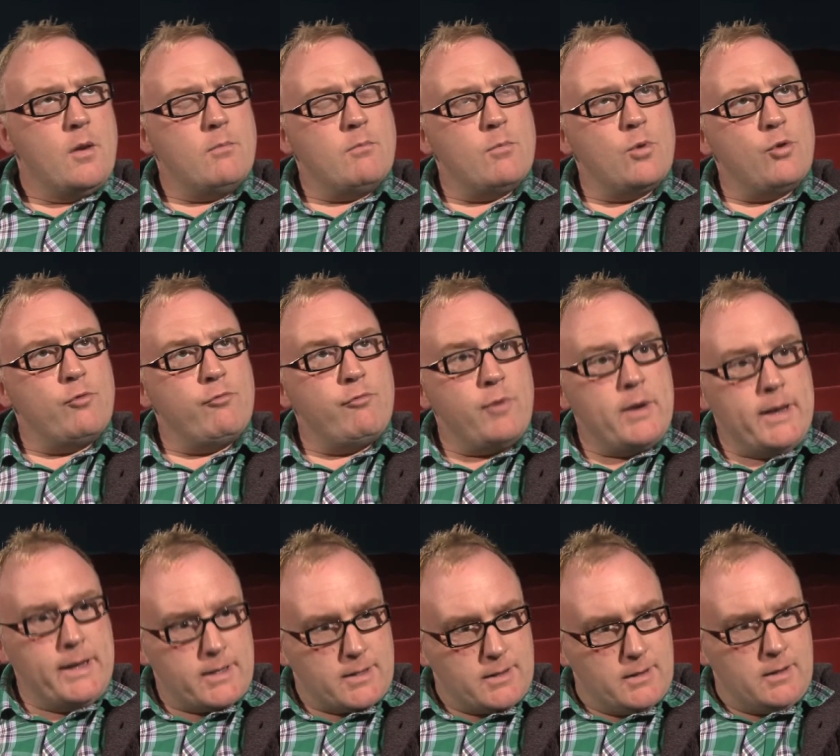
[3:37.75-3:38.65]
More
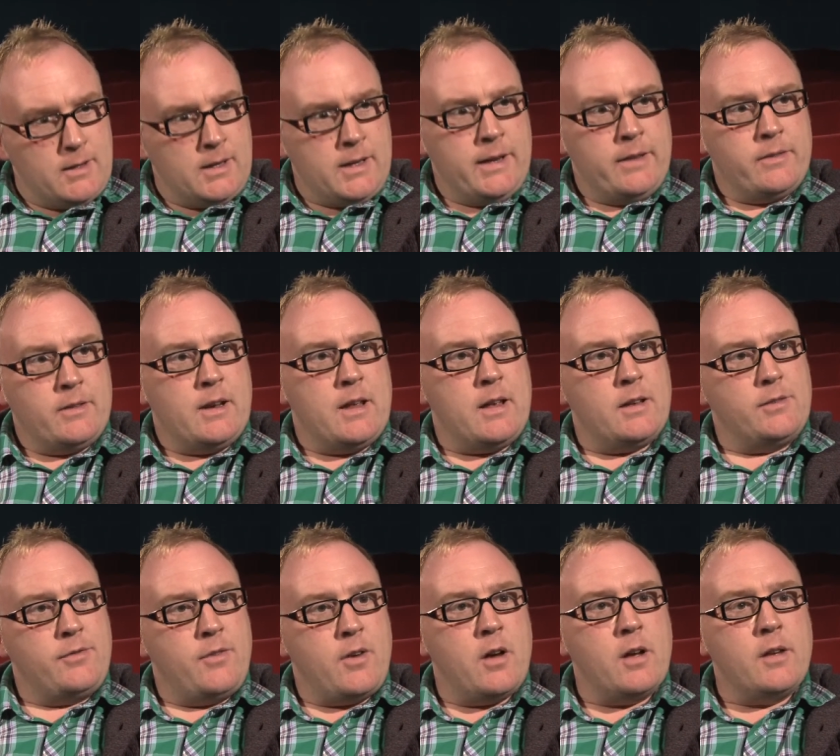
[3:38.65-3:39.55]
recently, in the
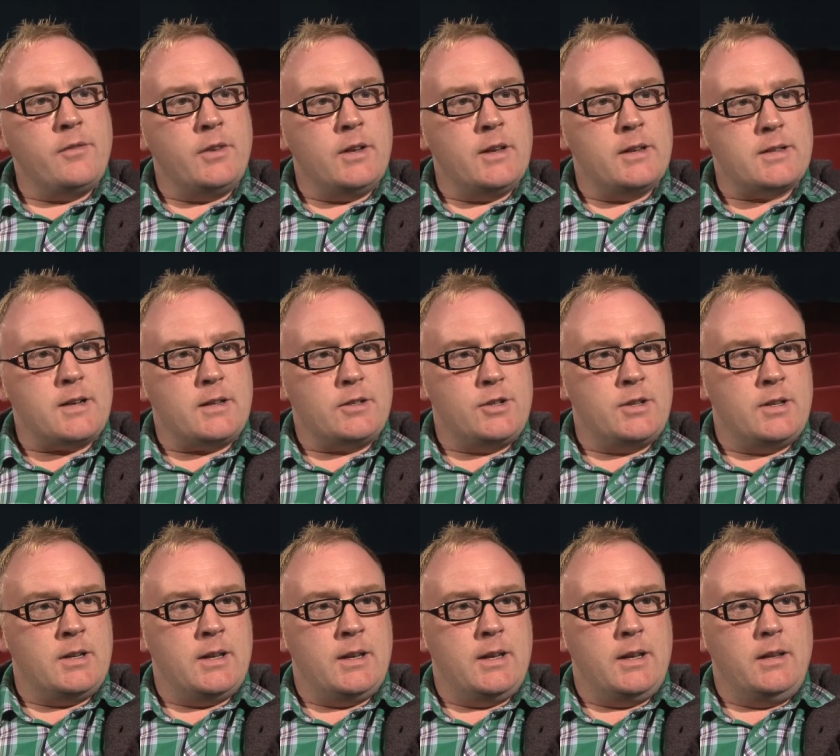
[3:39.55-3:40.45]
last five years,
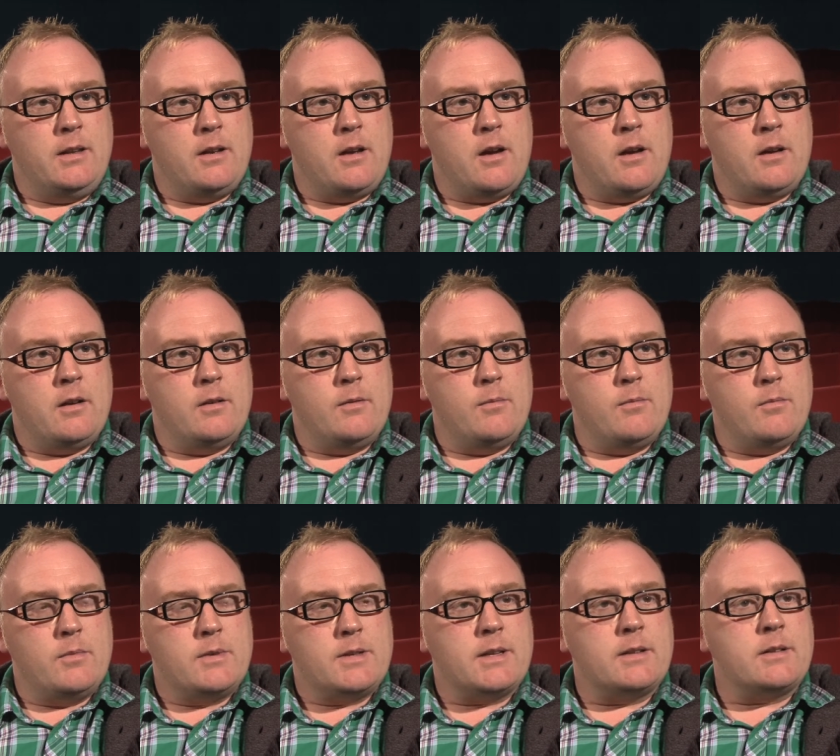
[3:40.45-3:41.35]
actually,
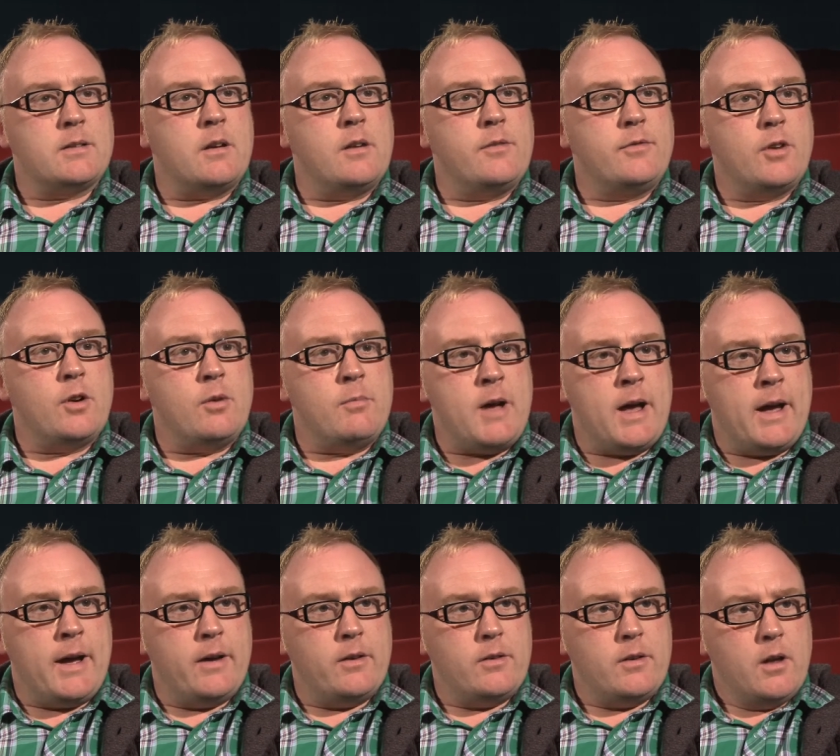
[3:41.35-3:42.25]
um, since I've come
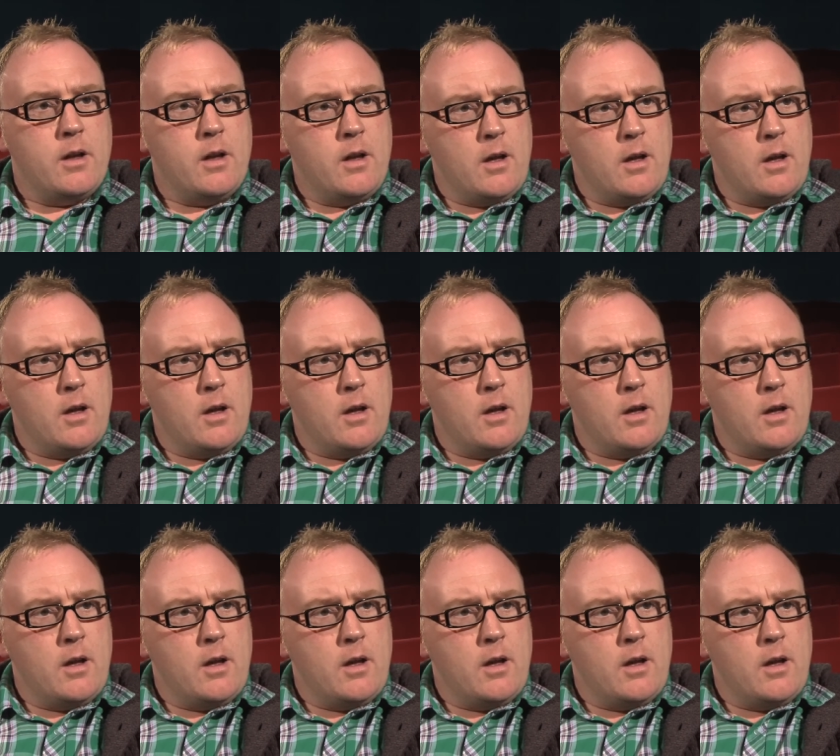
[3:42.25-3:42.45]
out,